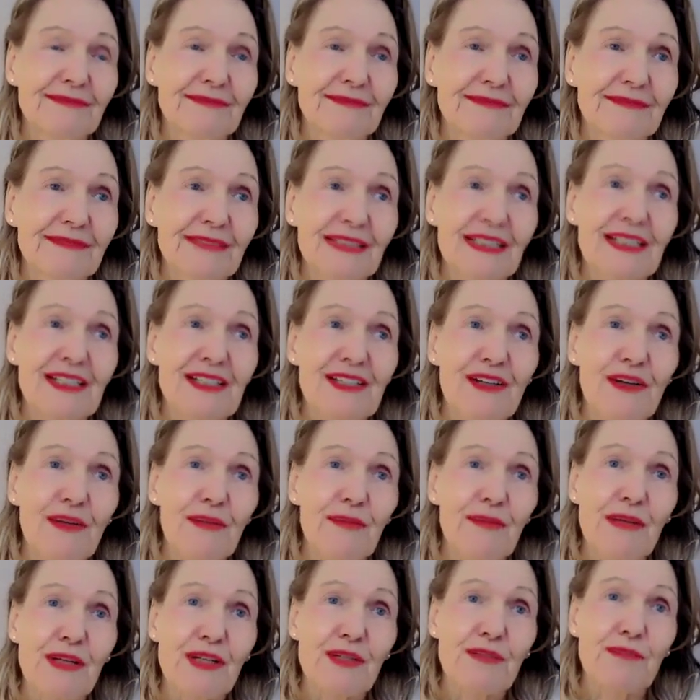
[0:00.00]
there's not
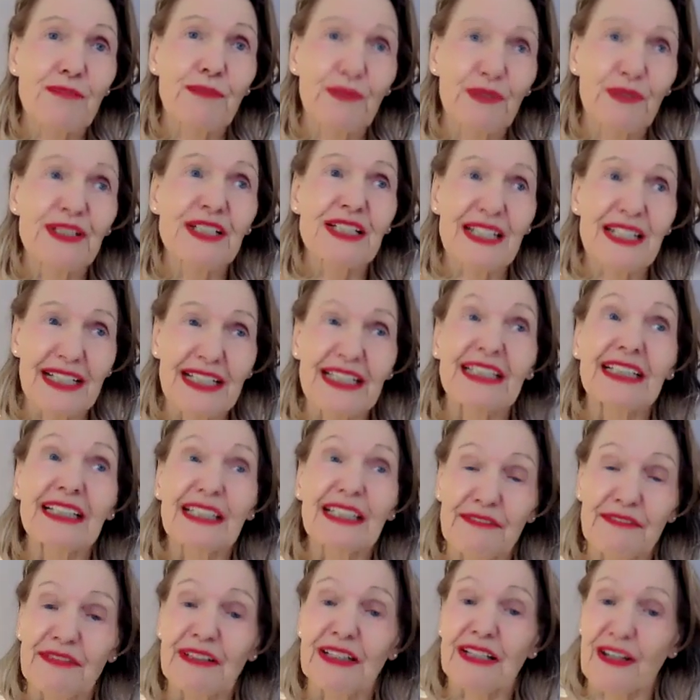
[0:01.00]
much point in
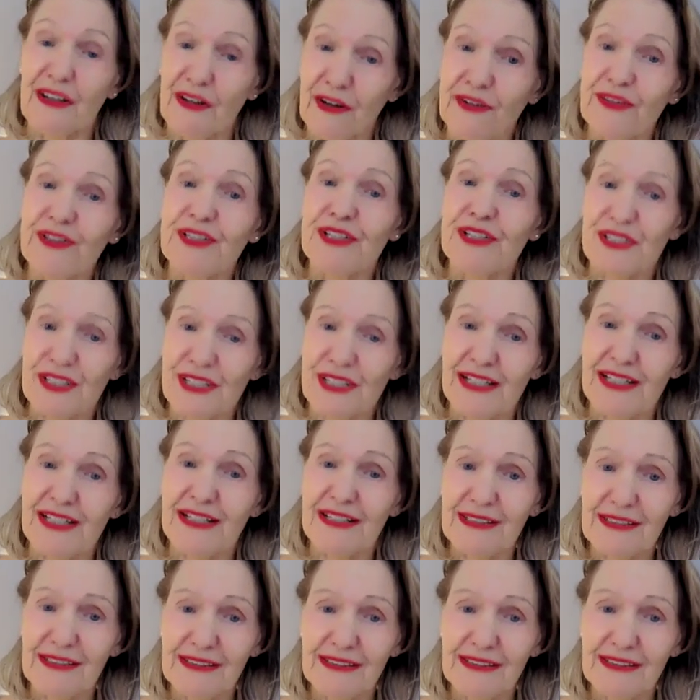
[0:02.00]
living, honestly.